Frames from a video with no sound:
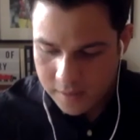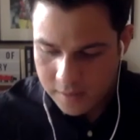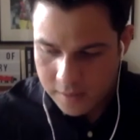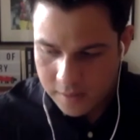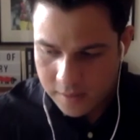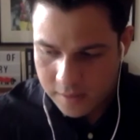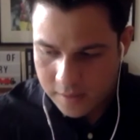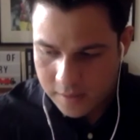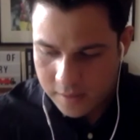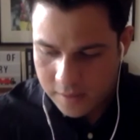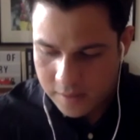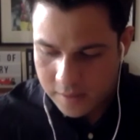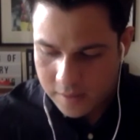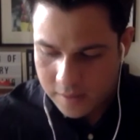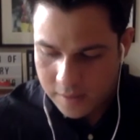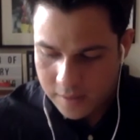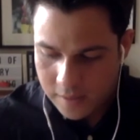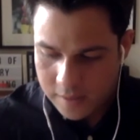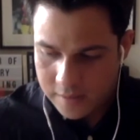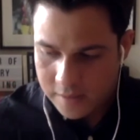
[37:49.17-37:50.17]

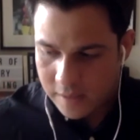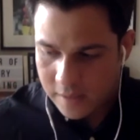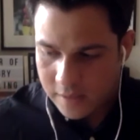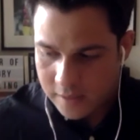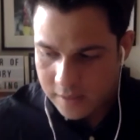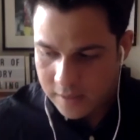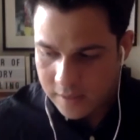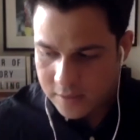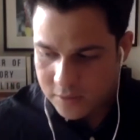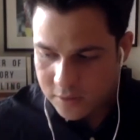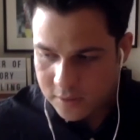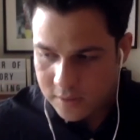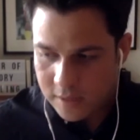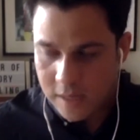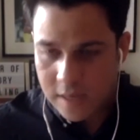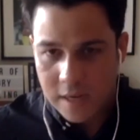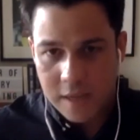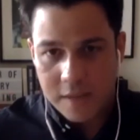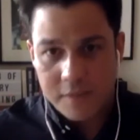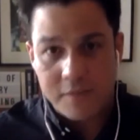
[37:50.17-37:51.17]
I think it just
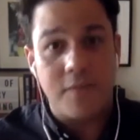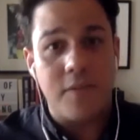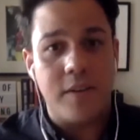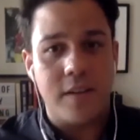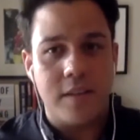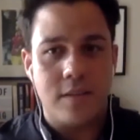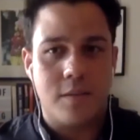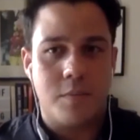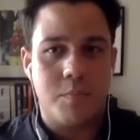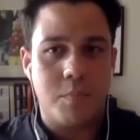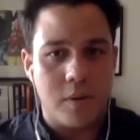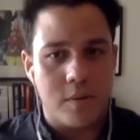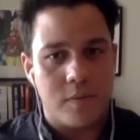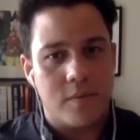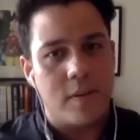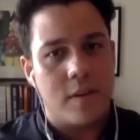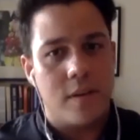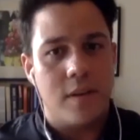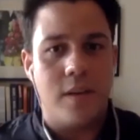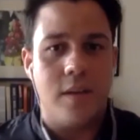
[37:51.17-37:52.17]
kind of fits
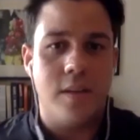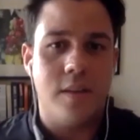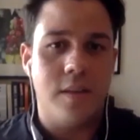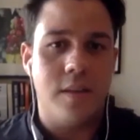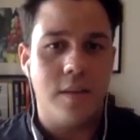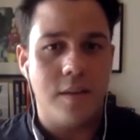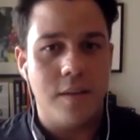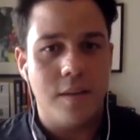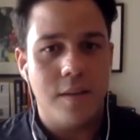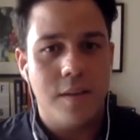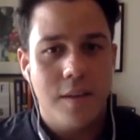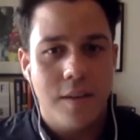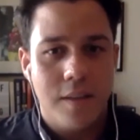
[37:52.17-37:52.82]
perfectly in the